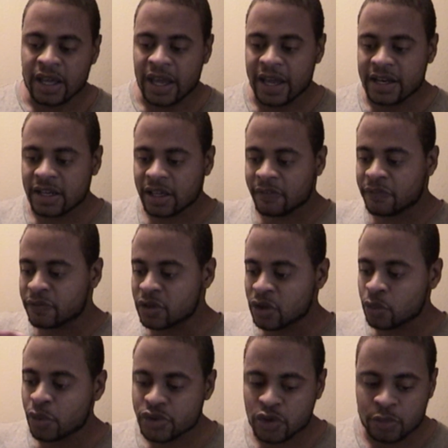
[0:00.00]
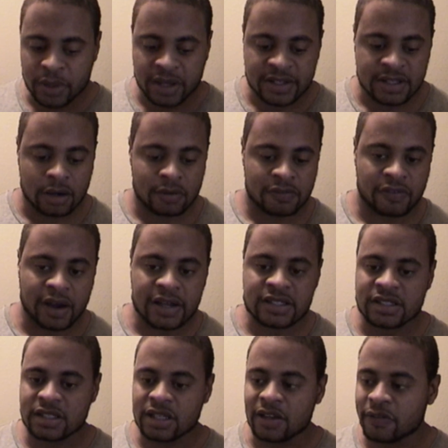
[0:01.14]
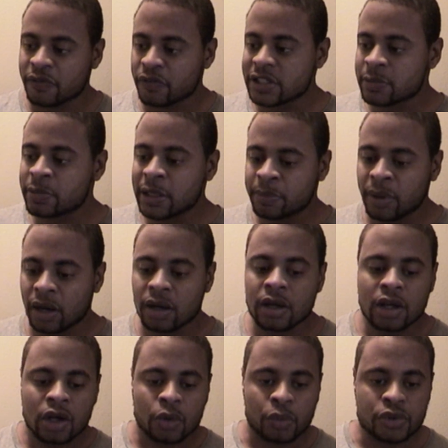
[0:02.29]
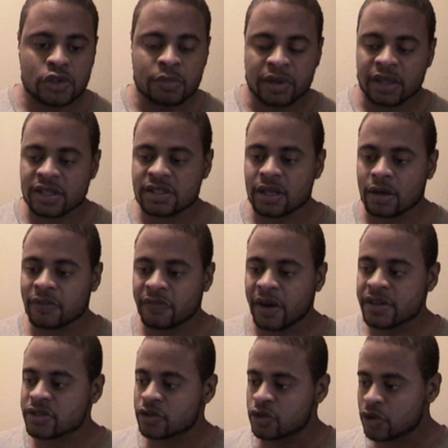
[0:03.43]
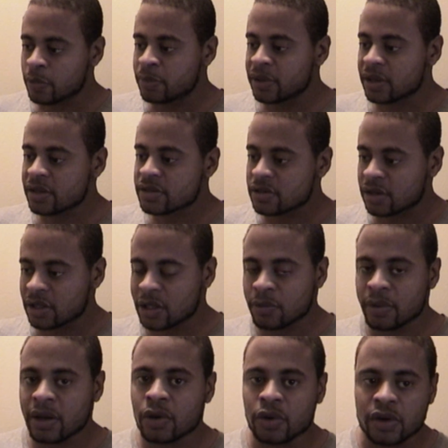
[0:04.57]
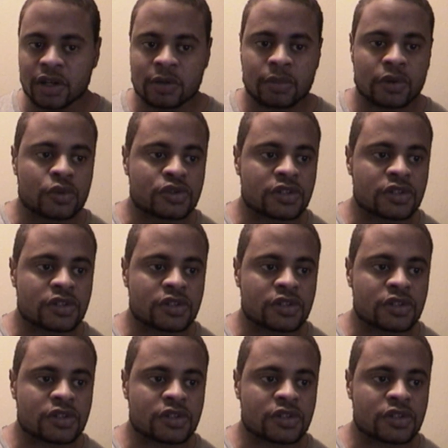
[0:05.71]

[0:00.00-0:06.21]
And if they want to make a sacrifice, I see if French people want to make a sacrifice, or Europeans or anyone who's